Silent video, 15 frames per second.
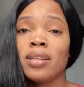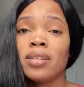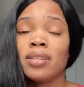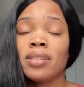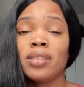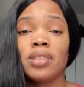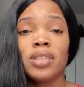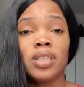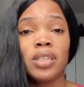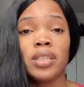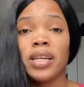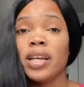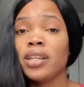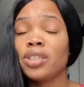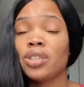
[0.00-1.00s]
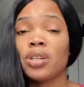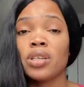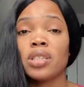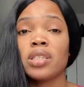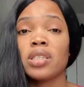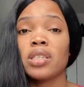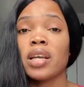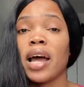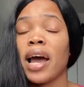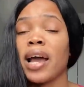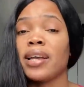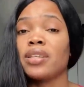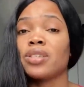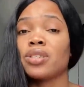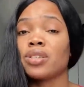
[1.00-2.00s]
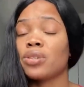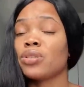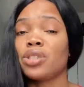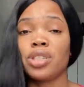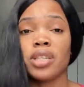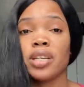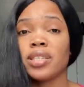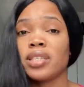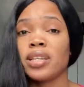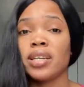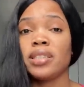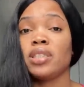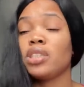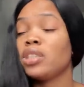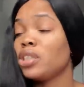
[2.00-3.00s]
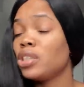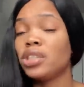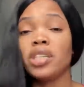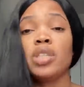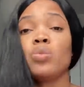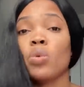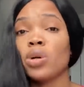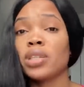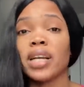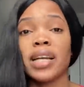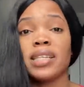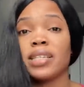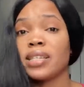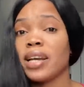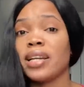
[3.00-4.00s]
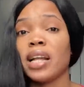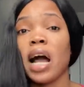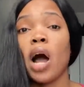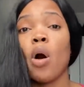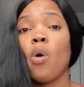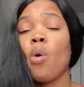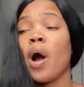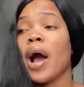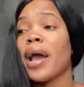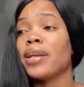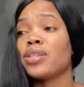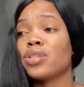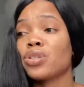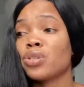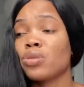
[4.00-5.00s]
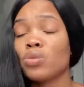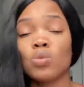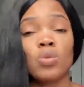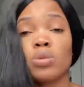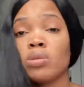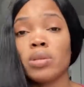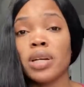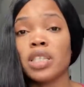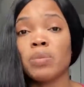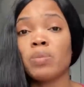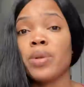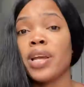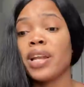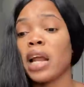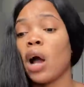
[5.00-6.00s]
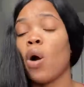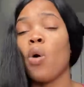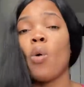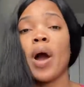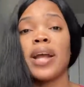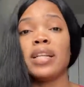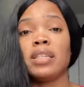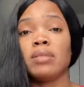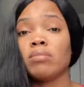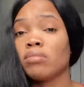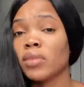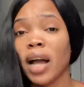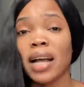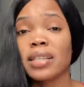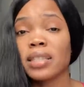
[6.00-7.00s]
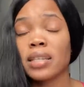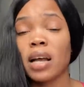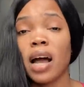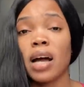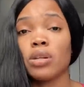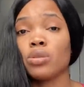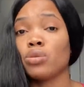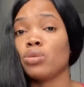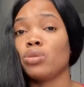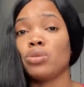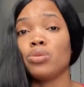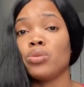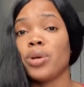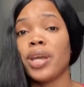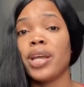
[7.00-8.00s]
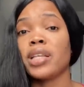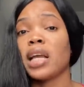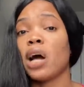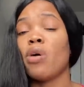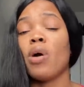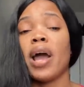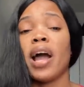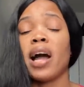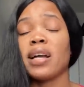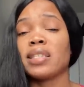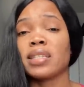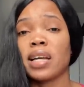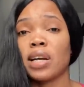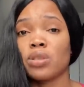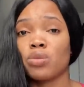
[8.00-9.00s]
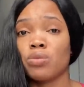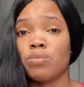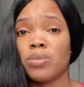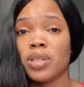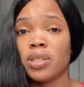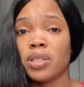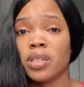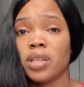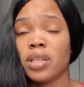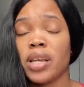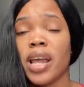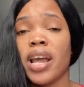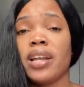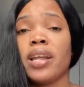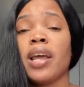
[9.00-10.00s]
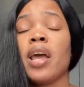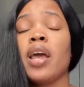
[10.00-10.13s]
she did just I suggested, she did what I said, how I explained, how I asked her to do it, how I asked her to miss it, and